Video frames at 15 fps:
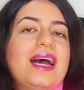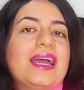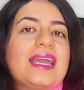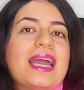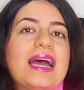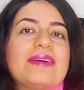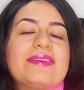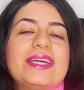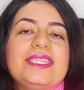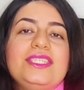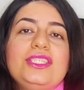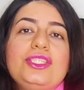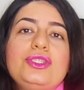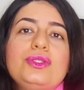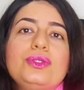I have an
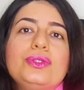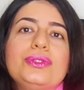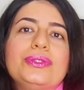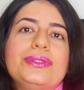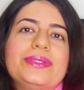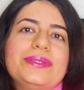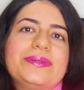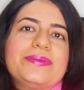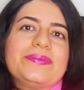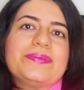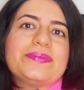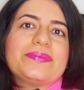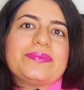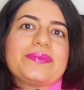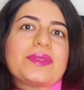issue,
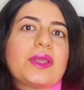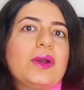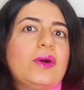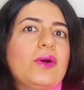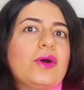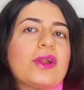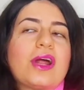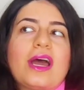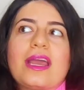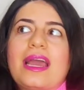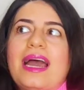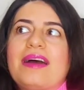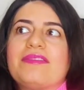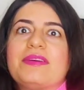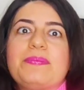or I
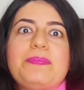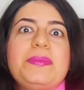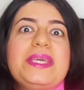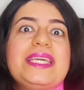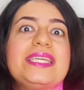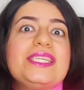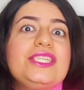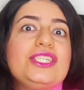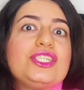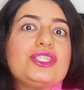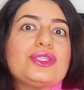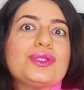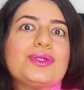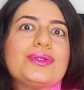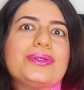have a big
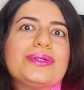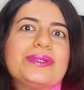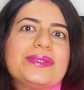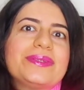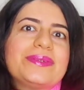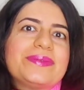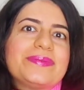issue.